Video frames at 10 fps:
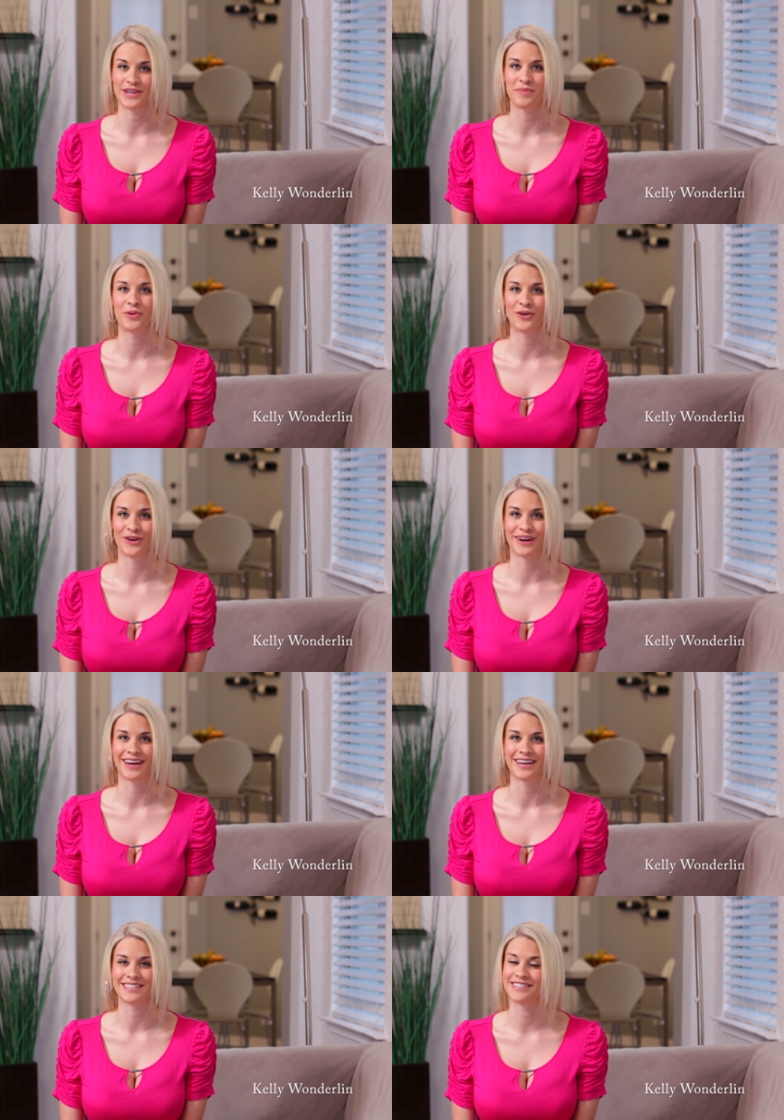your day more
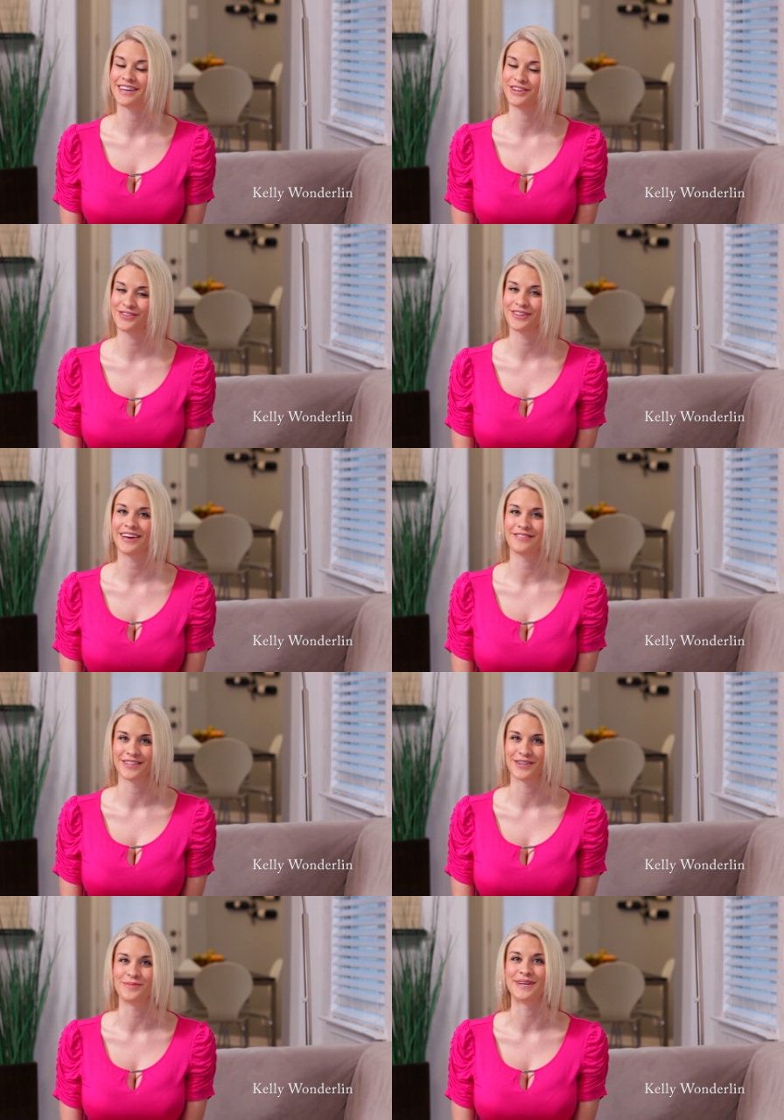organized and your life
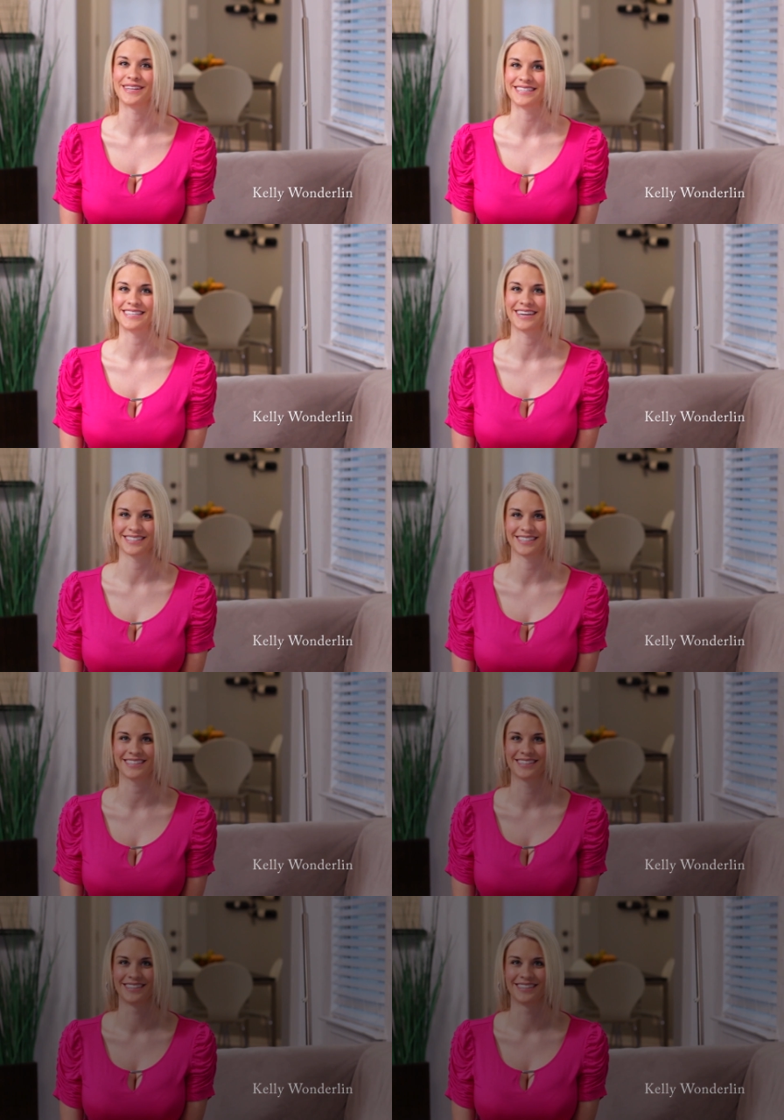a little bit less hectic.